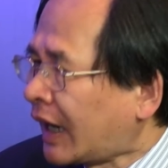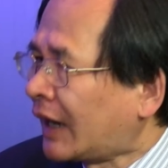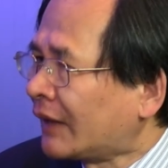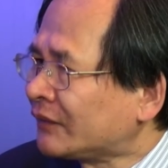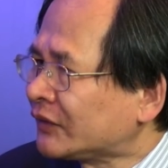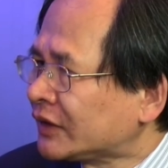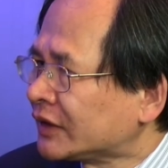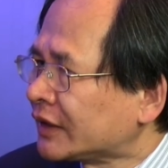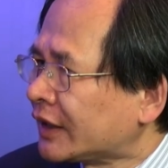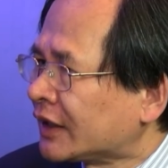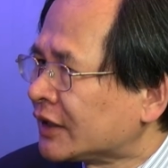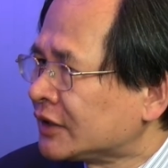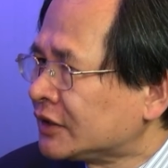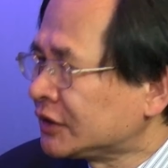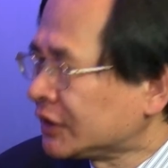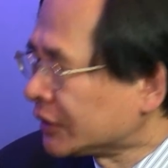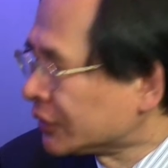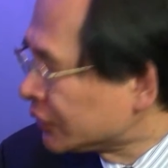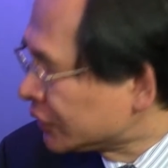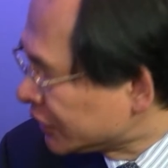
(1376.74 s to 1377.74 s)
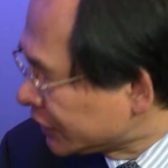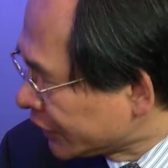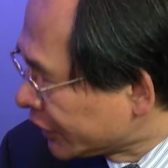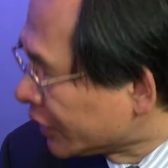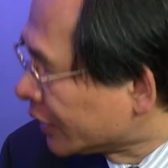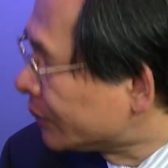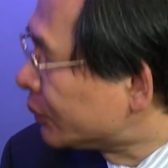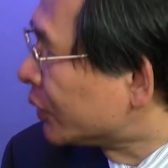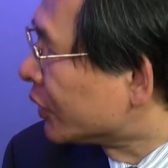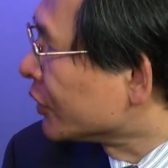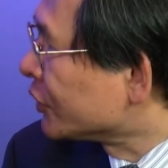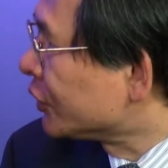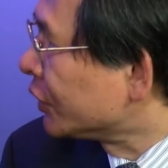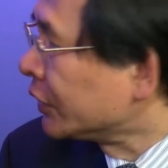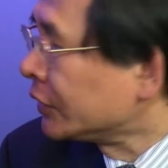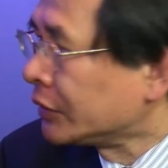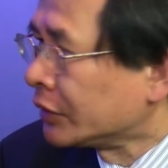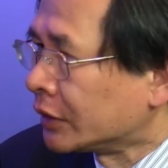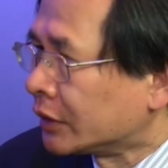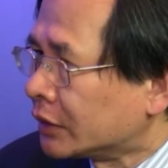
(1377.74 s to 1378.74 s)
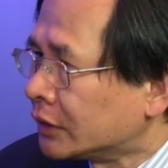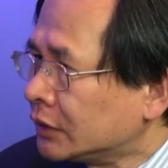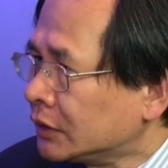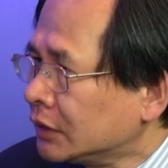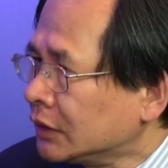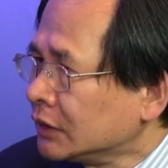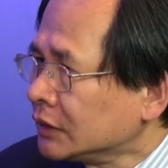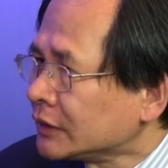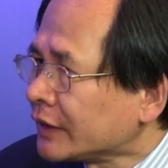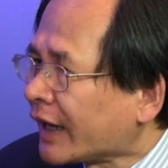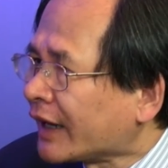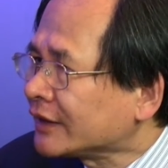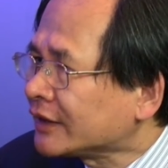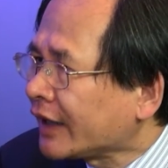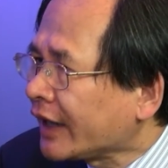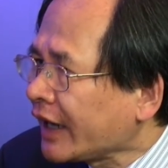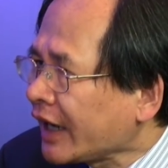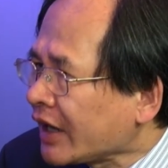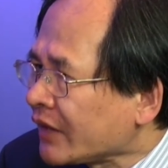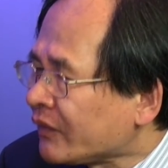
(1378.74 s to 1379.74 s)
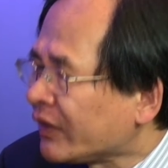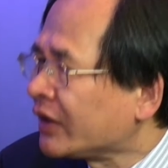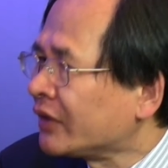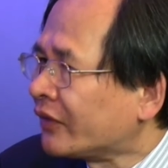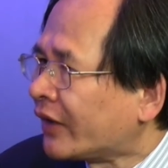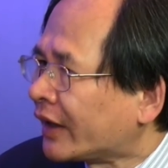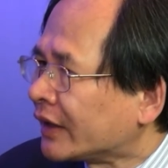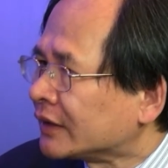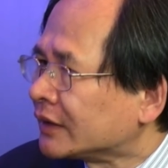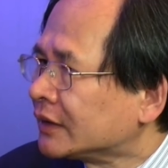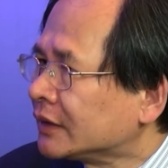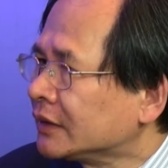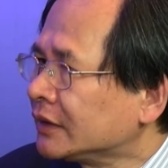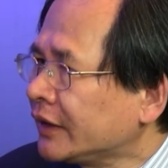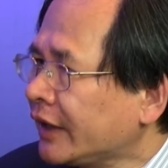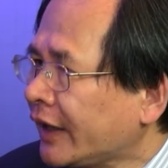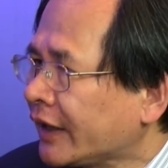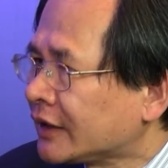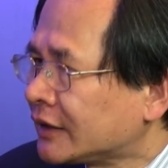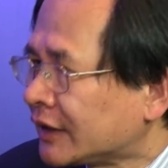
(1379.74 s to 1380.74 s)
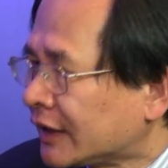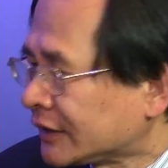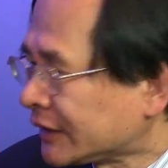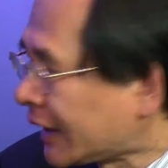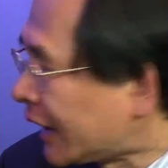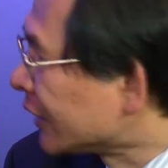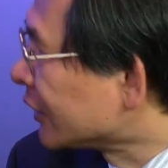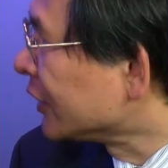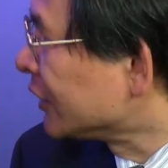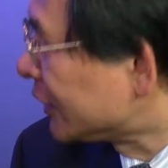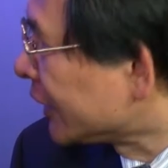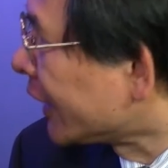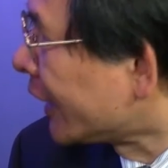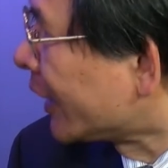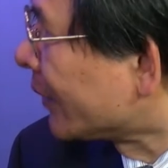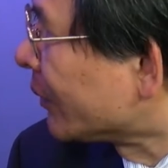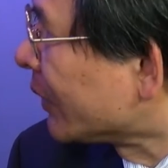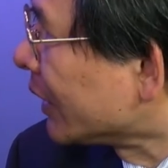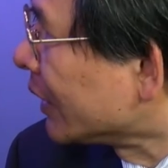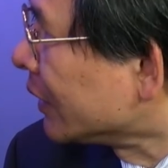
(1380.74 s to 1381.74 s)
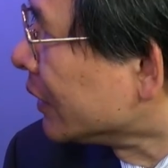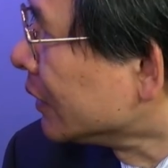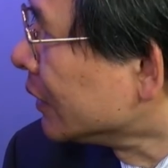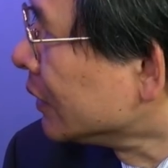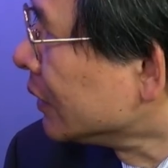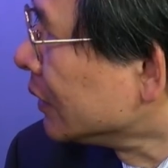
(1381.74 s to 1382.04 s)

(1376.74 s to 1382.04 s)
after the surgical procedure, not everyone take the target therapy.